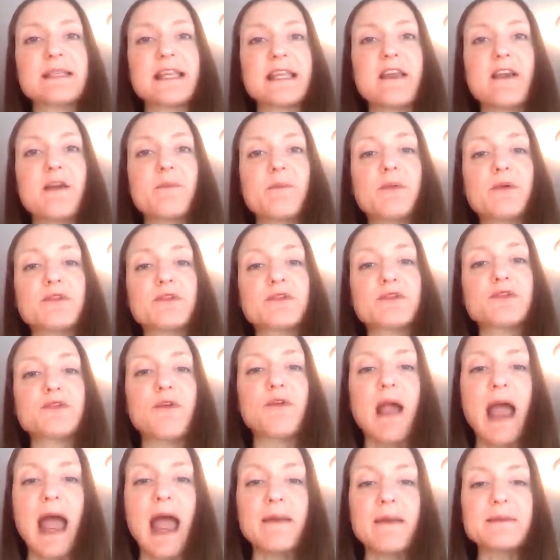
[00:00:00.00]
times they
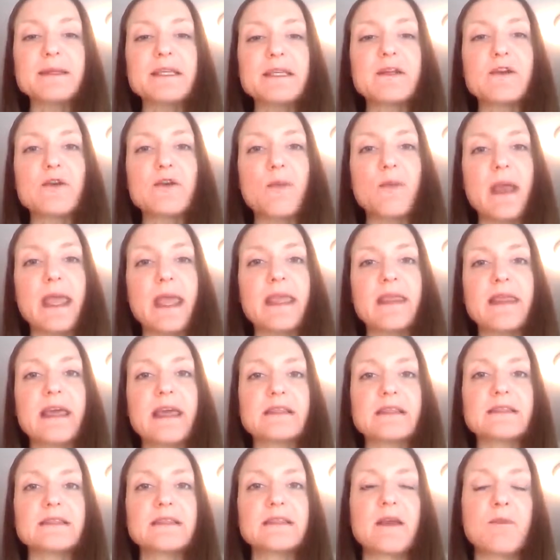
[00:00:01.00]
aren't prescribed in a
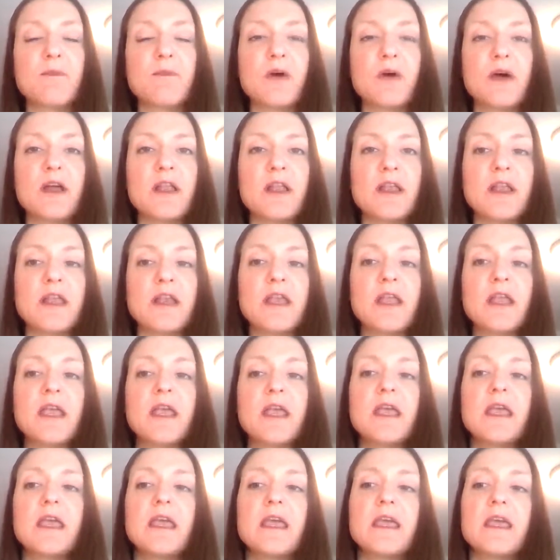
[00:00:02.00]
way that
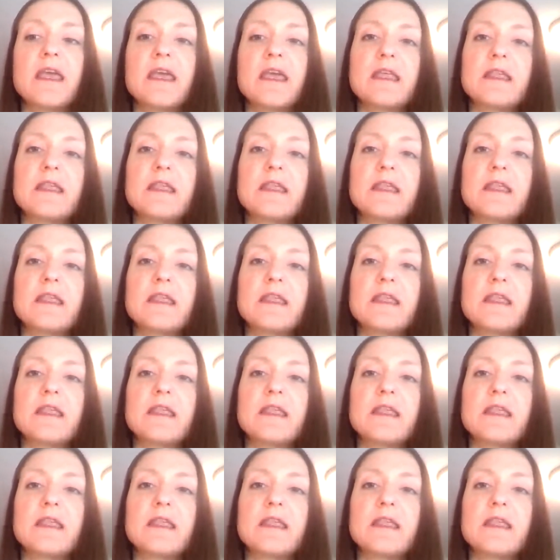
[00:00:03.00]
someone